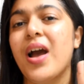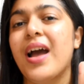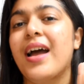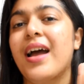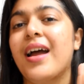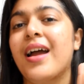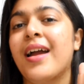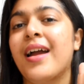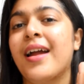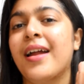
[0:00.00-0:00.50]

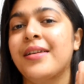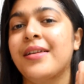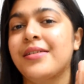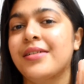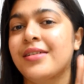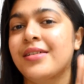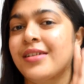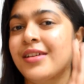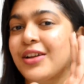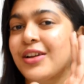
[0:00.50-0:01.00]
And
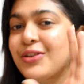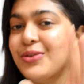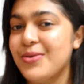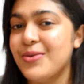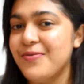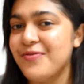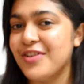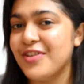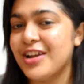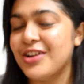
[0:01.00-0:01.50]

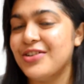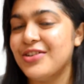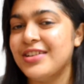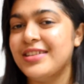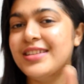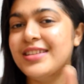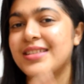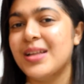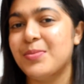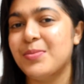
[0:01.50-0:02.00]
don't forget to hit
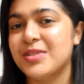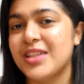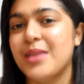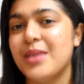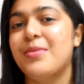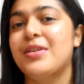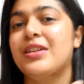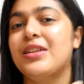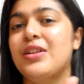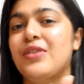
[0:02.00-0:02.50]
the
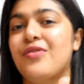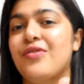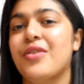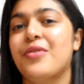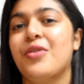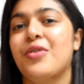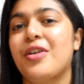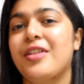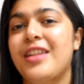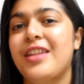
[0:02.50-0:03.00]
subscribe button if you
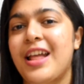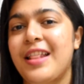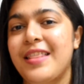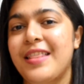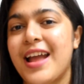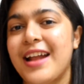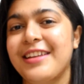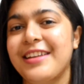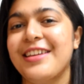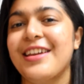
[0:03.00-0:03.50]
have not done
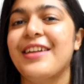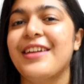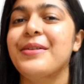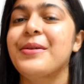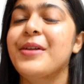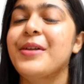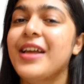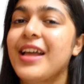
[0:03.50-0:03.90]
that yet.